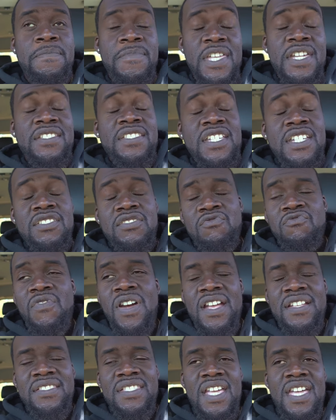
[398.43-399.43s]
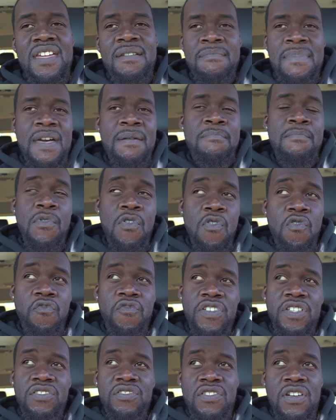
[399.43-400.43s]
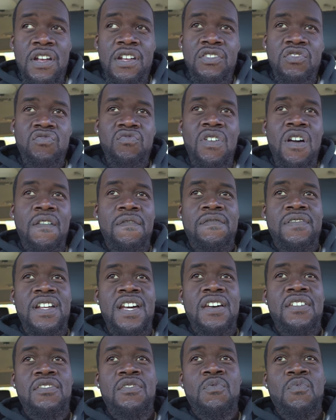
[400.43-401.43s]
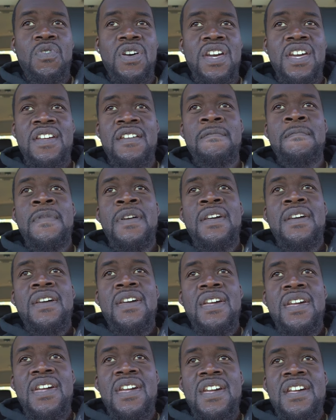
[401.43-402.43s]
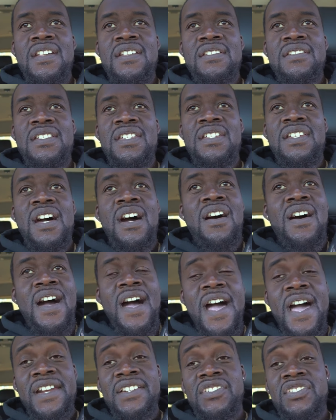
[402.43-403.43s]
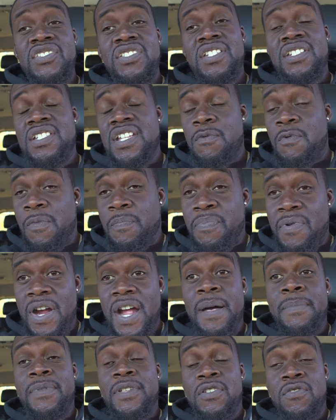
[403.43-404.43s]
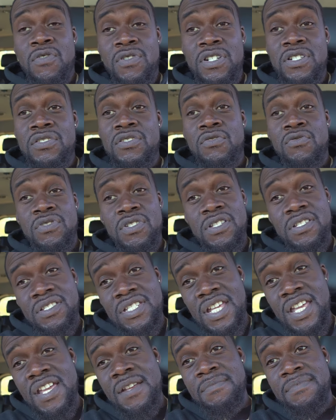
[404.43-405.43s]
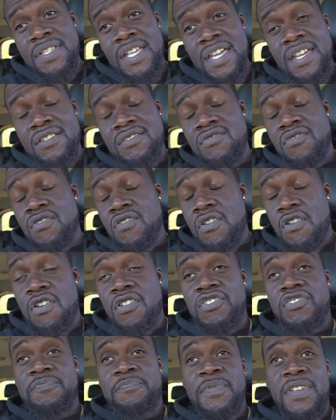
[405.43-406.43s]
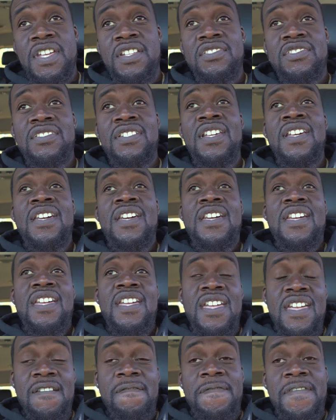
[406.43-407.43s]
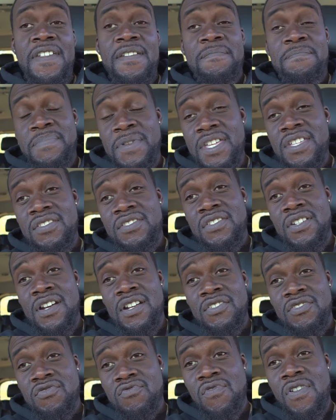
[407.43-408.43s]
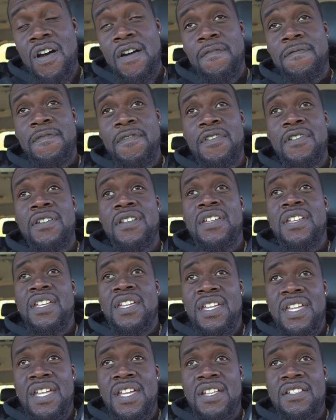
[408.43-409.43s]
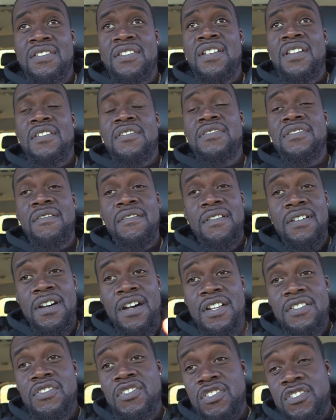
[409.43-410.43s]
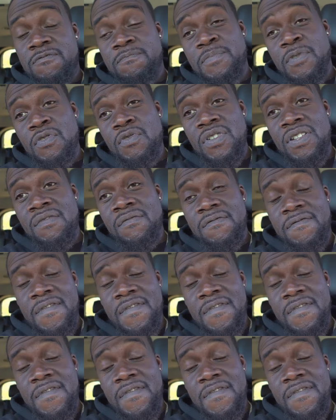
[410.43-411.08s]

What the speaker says: they did the right thing by moving Terence Crawford out of the way. And in all honesty, they were probably going to do the same thing to Errol Spence if he beat Terence Crawford in the undisputed